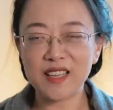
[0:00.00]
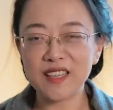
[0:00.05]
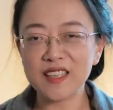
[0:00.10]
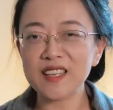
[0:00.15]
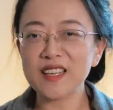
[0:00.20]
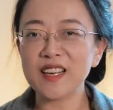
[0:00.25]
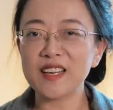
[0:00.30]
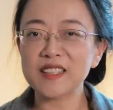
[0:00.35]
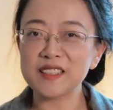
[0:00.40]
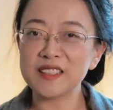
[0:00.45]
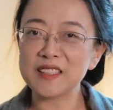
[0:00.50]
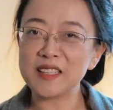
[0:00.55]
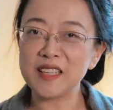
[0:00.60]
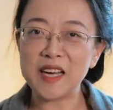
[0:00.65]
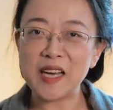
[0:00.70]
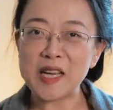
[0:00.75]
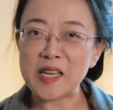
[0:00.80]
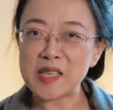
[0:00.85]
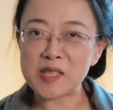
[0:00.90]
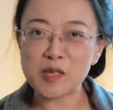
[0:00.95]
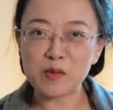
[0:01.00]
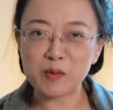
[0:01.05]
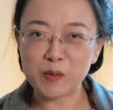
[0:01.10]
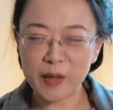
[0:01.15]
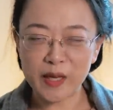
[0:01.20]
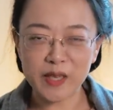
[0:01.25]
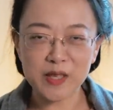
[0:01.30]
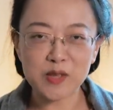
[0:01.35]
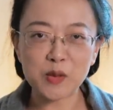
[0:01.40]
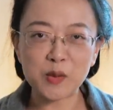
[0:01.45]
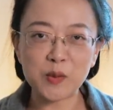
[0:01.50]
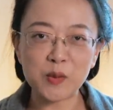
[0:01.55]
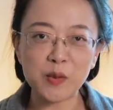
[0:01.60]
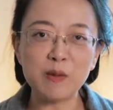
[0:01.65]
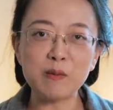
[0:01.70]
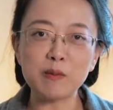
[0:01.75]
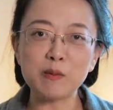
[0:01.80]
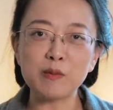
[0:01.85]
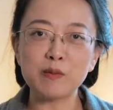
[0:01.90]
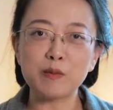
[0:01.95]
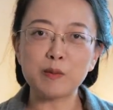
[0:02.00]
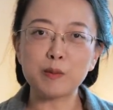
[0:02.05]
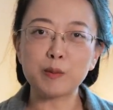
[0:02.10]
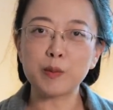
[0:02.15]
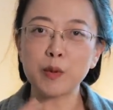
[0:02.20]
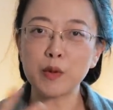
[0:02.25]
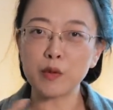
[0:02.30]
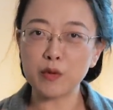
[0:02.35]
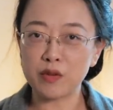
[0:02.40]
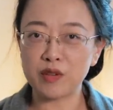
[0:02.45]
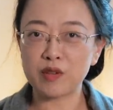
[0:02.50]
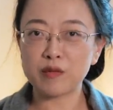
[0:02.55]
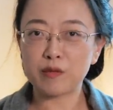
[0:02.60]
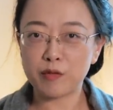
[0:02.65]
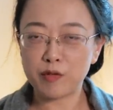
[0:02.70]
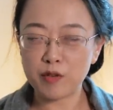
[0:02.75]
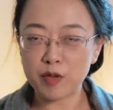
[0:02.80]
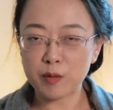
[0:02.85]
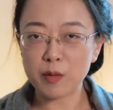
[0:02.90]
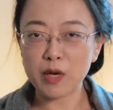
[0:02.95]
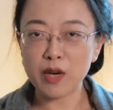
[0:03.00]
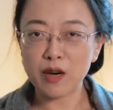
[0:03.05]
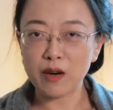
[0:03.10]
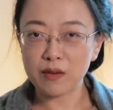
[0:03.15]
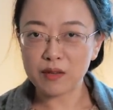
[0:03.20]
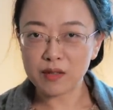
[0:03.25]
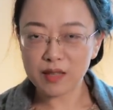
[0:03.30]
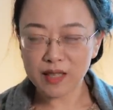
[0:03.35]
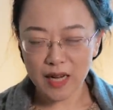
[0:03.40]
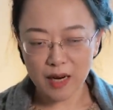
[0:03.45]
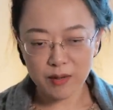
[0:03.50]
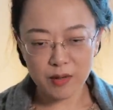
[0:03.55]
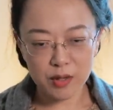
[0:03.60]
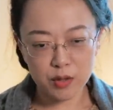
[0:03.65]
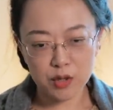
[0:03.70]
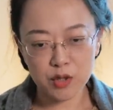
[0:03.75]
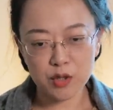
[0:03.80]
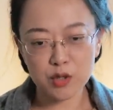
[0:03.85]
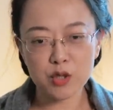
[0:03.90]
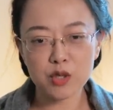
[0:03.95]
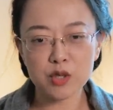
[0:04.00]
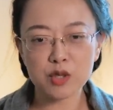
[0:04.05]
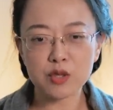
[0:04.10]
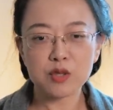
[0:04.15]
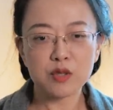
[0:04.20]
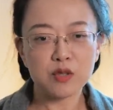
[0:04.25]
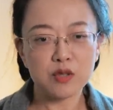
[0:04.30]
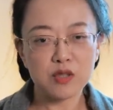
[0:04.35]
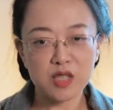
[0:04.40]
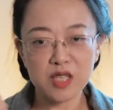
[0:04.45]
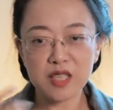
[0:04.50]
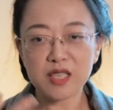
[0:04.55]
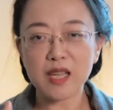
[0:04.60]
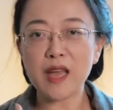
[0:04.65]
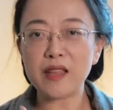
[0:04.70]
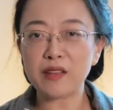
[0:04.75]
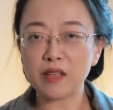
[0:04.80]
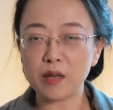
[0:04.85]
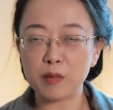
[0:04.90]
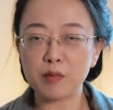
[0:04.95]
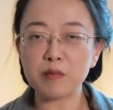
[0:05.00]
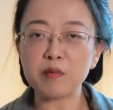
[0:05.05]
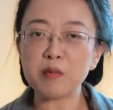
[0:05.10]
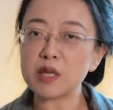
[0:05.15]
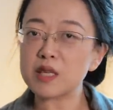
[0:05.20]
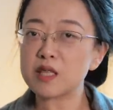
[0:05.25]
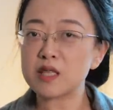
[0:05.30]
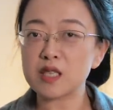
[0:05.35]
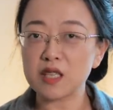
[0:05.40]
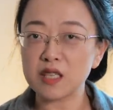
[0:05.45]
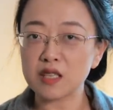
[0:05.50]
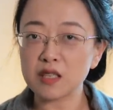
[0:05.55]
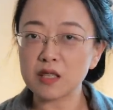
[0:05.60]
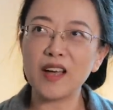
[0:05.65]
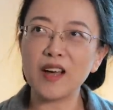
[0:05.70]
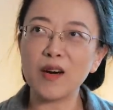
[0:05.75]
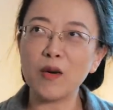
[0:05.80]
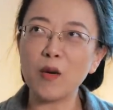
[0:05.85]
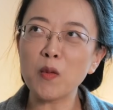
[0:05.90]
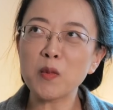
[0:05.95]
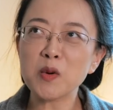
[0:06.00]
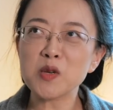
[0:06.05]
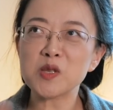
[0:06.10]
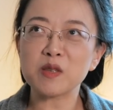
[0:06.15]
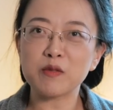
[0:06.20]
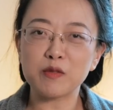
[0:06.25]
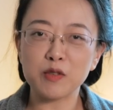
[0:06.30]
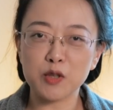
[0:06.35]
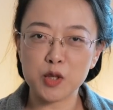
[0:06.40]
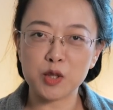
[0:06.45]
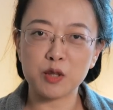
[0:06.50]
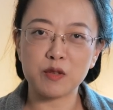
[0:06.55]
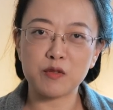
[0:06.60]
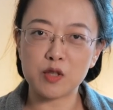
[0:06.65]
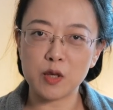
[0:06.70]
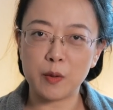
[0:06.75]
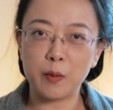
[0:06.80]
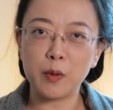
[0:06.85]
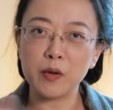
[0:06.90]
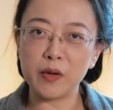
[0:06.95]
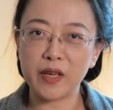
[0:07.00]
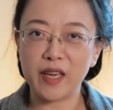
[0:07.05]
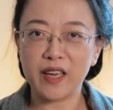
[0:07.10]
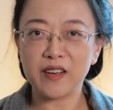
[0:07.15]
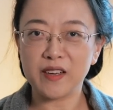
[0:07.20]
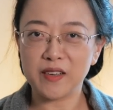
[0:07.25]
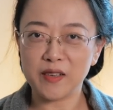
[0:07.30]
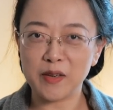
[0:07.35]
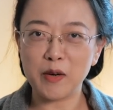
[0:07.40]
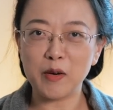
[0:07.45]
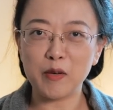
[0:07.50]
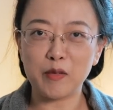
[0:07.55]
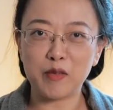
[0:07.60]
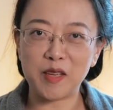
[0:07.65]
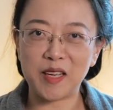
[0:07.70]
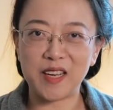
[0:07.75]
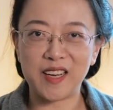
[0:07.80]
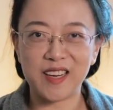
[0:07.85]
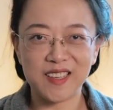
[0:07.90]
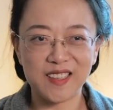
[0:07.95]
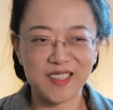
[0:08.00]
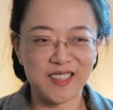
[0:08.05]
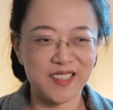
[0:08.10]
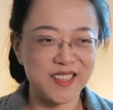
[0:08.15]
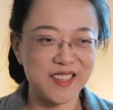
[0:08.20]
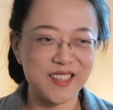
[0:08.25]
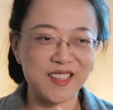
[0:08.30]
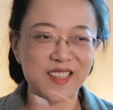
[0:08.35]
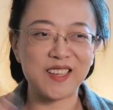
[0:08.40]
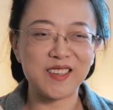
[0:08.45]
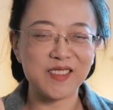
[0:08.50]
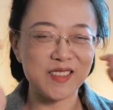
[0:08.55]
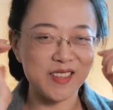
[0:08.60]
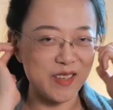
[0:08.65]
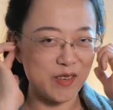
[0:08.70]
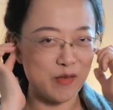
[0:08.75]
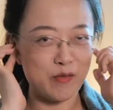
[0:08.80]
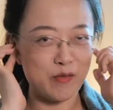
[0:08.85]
And then at the last bit, when both female characters did end up meeting almost a version of doppelganger of their, you know, like